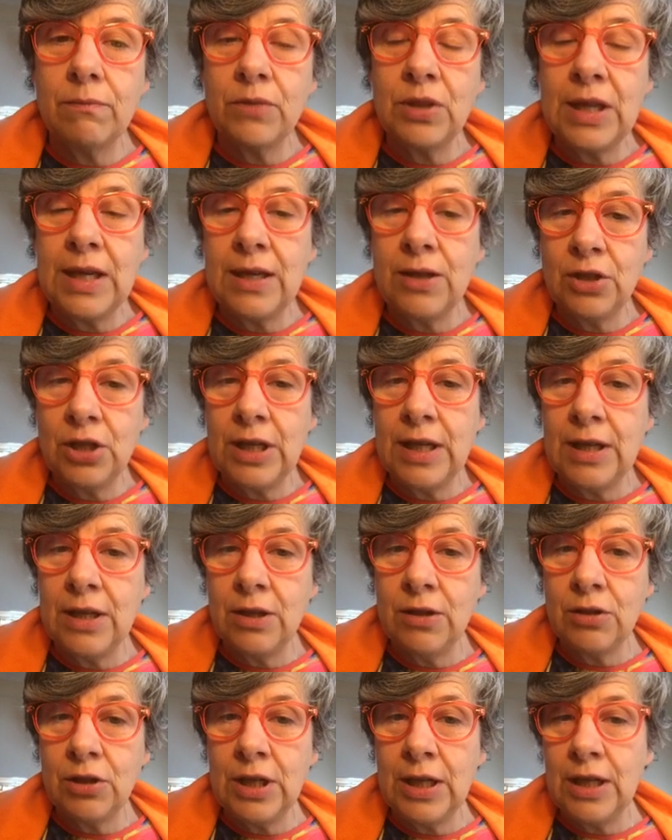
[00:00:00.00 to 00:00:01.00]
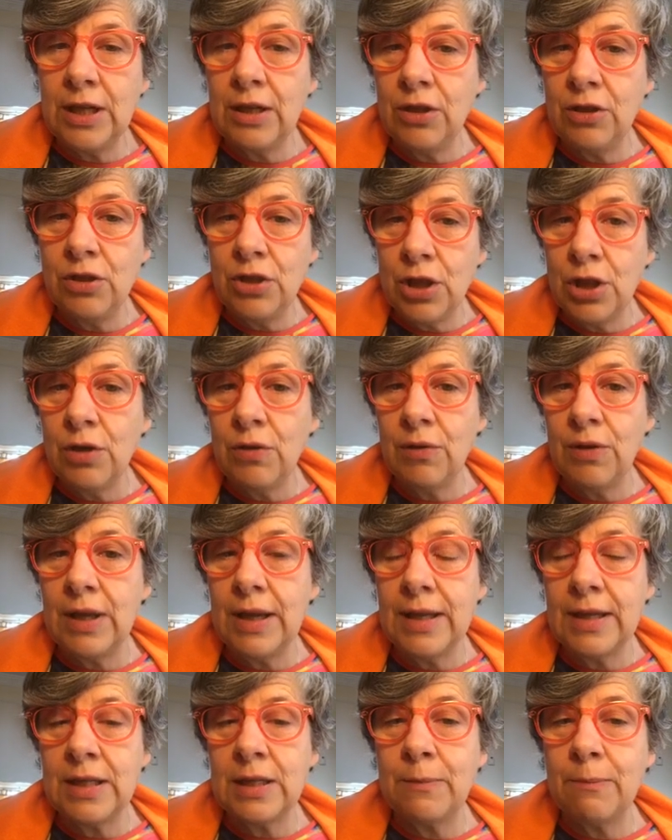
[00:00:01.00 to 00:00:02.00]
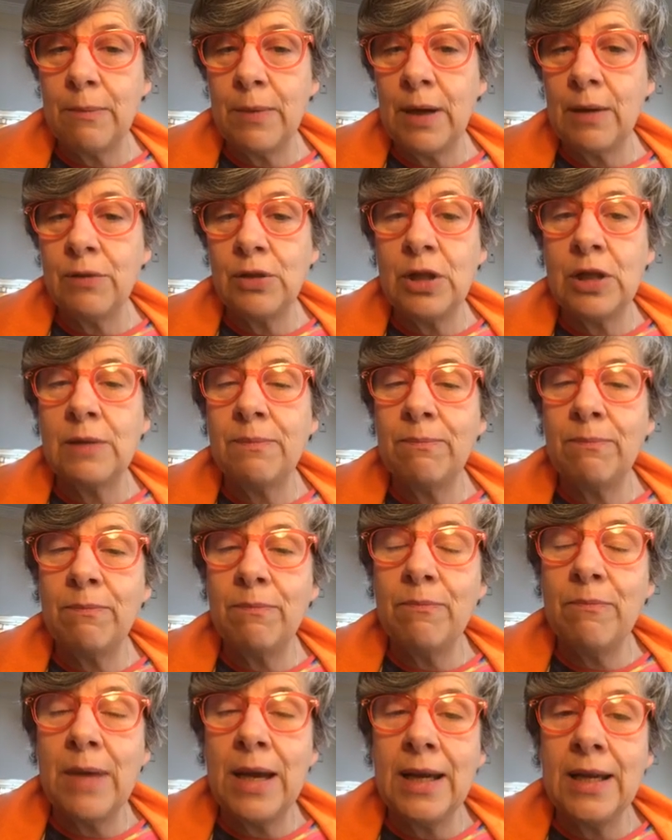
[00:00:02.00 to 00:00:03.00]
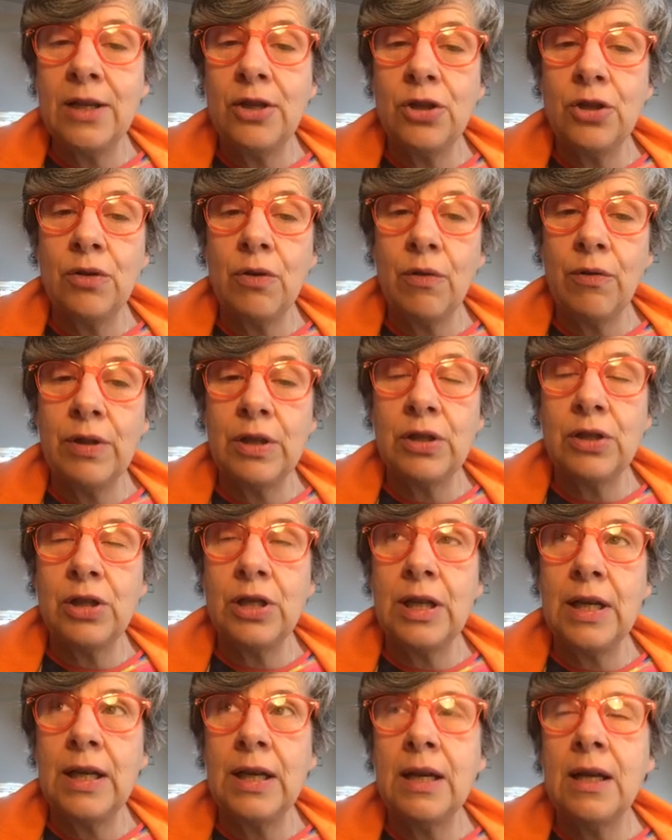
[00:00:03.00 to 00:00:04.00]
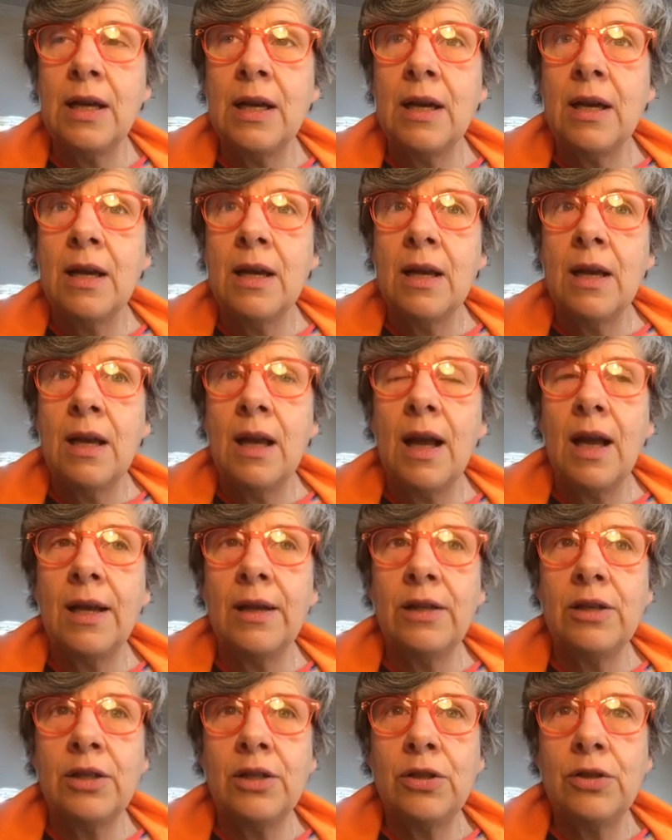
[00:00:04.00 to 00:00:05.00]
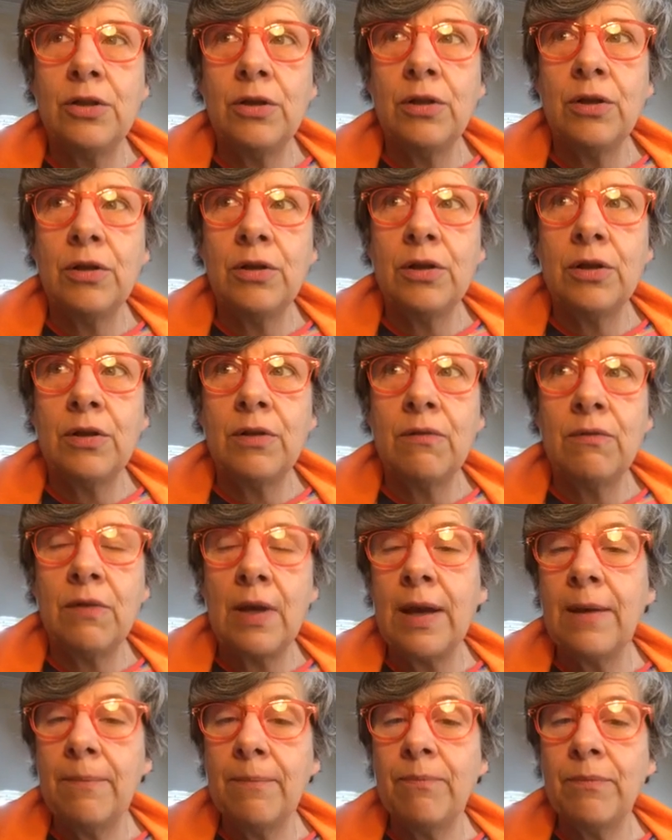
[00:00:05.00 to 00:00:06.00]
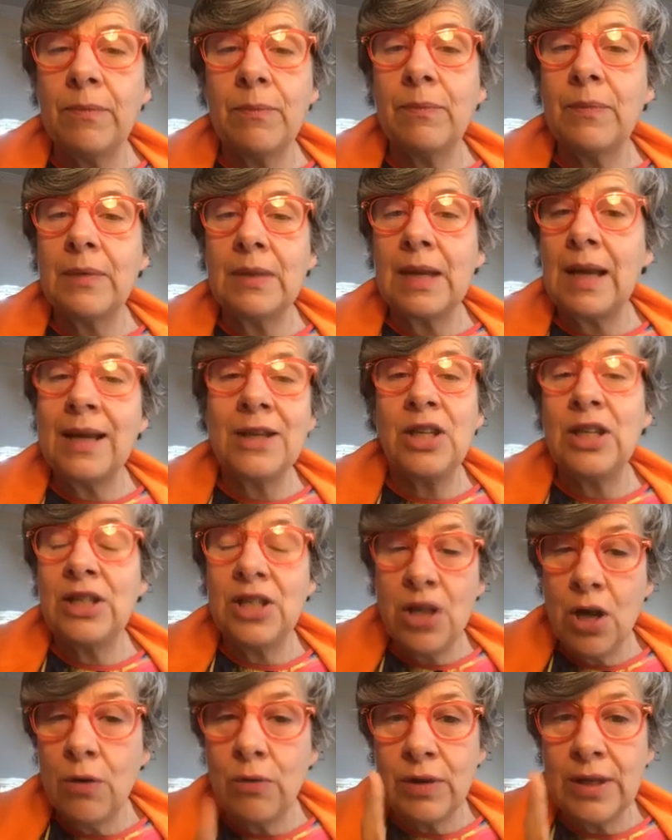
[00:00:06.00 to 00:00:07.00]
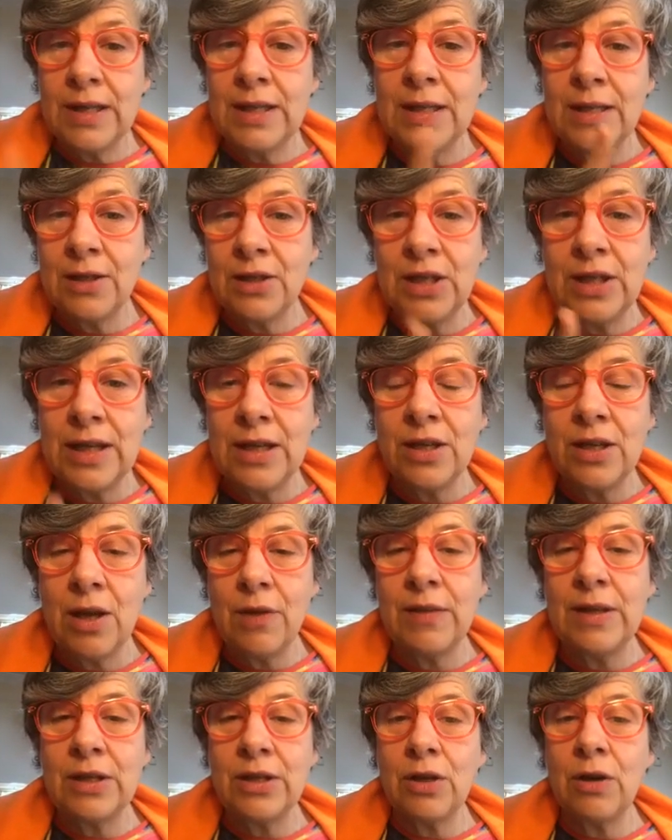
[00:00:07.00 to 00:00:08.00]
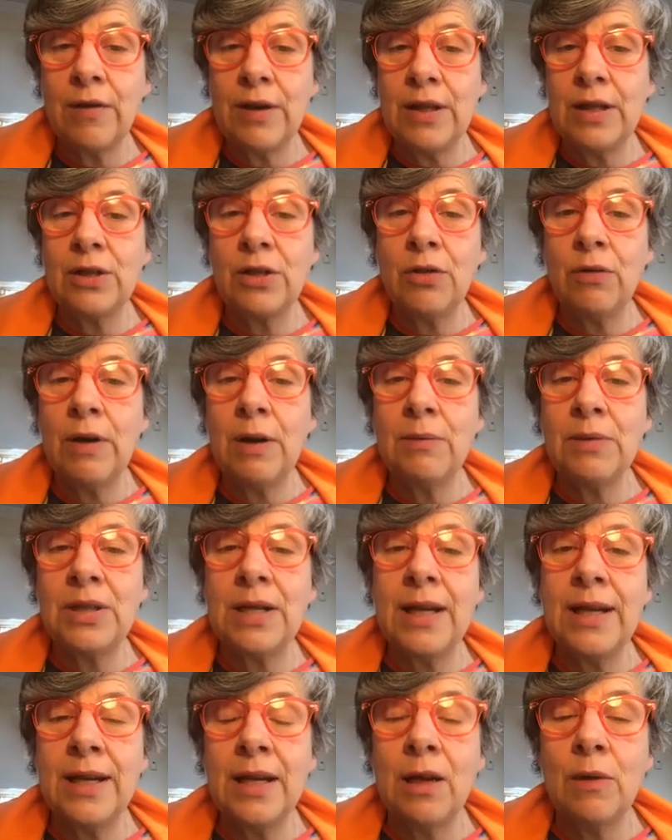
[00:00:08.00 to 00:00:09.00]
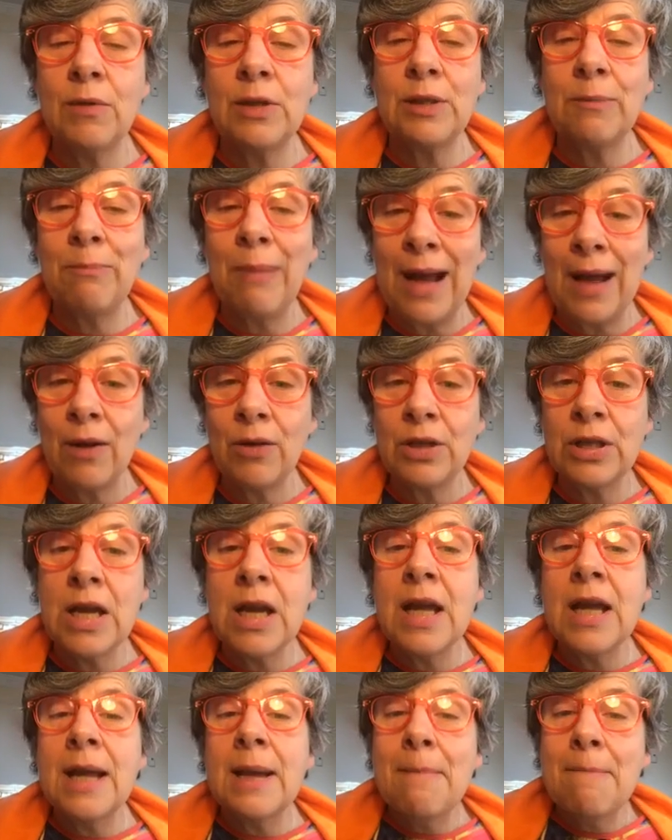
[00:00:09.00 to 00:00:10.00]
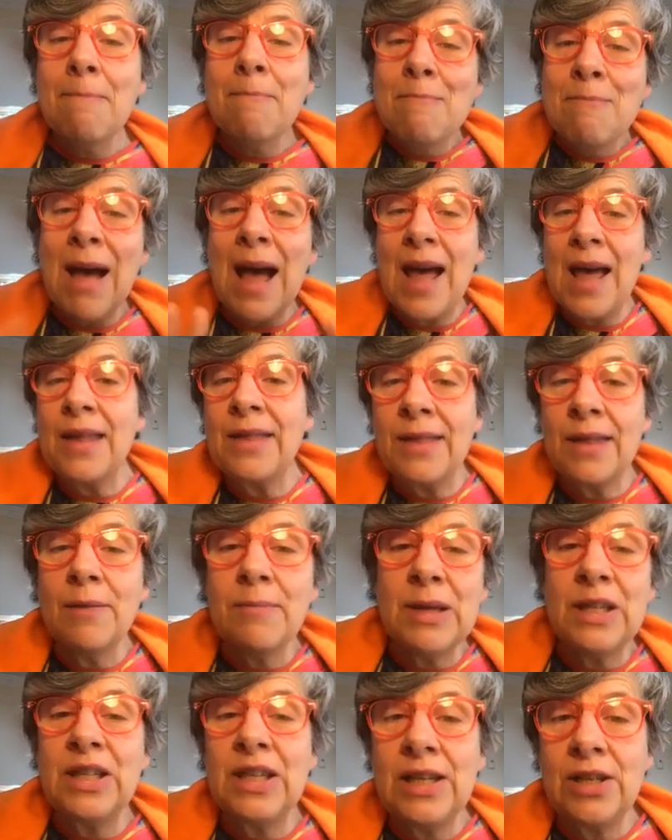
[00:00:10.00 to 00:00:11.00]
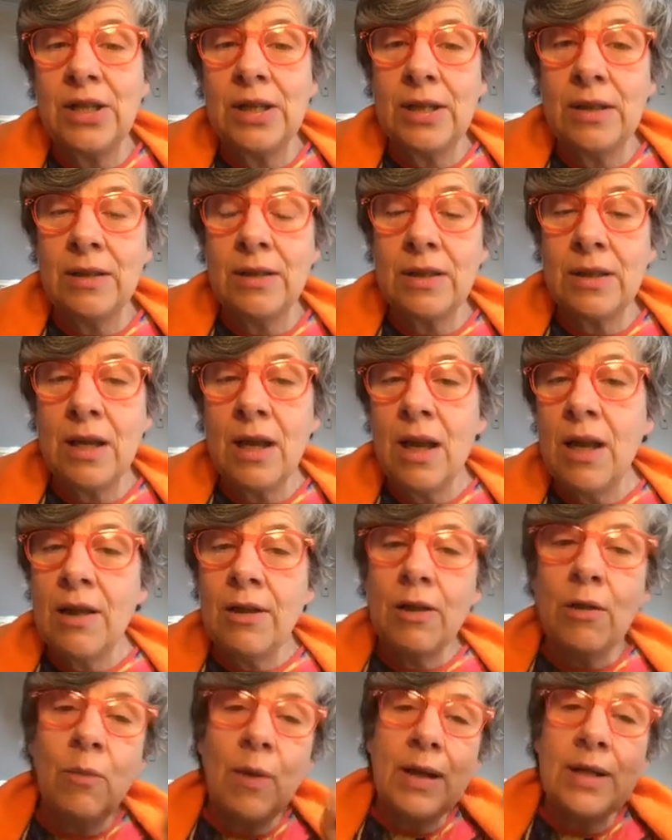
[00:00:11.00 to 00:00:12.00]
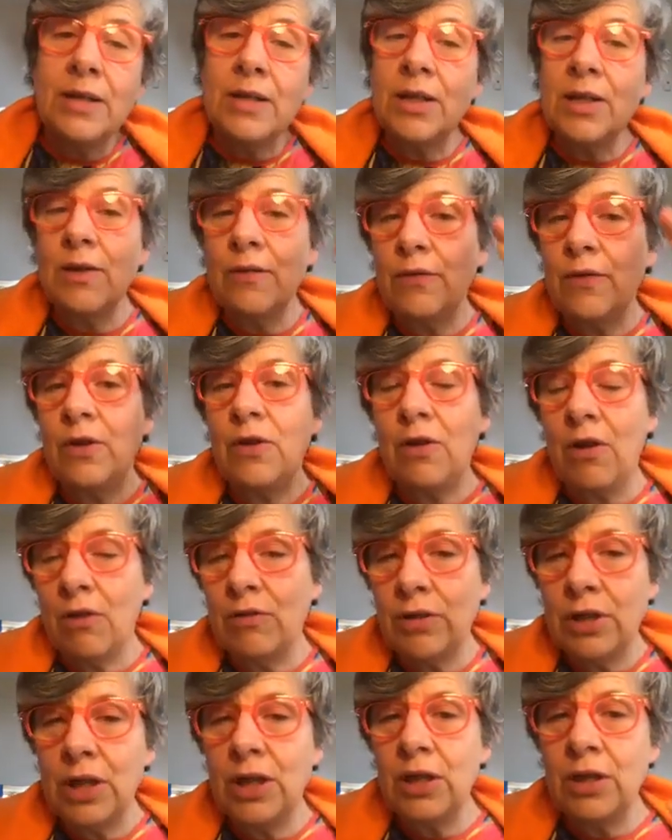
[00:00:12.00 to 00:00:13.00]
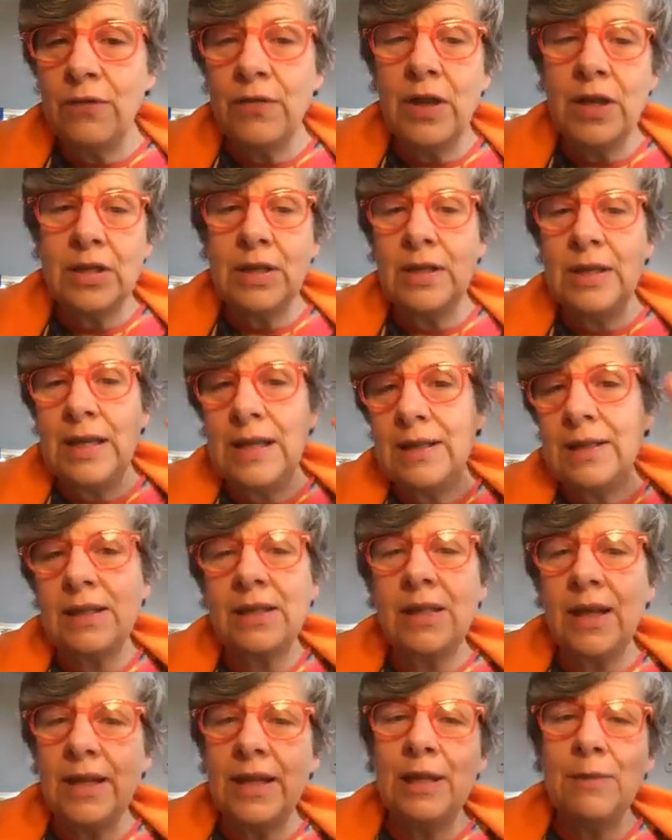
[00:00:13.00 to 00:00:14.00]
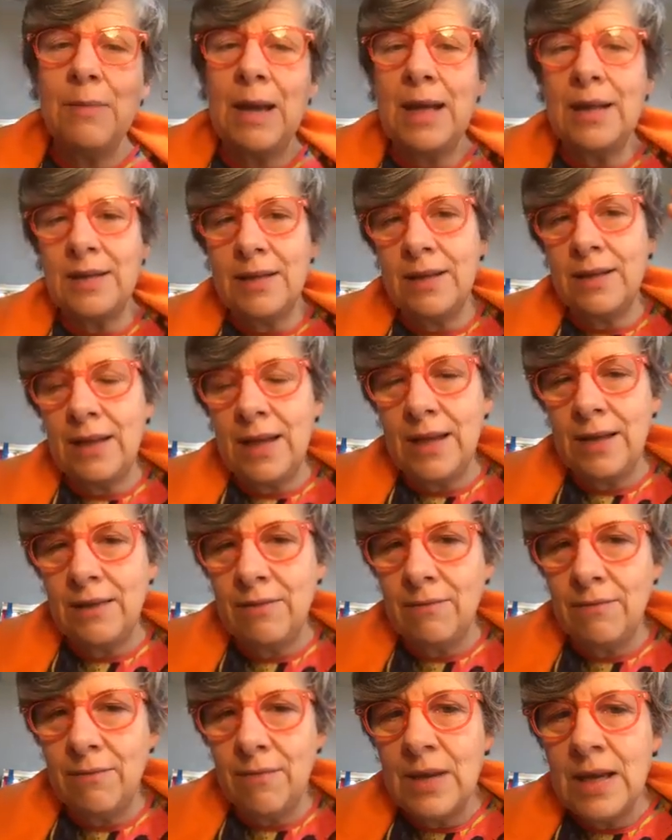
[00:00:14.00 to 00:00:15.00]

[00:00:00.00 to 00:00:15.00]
she knew this, but I was just making sure that she understood that actually she didn't know this. Sorry, the story I was telling her was about mathematicians, the ones who've gone to university and studied maths, and they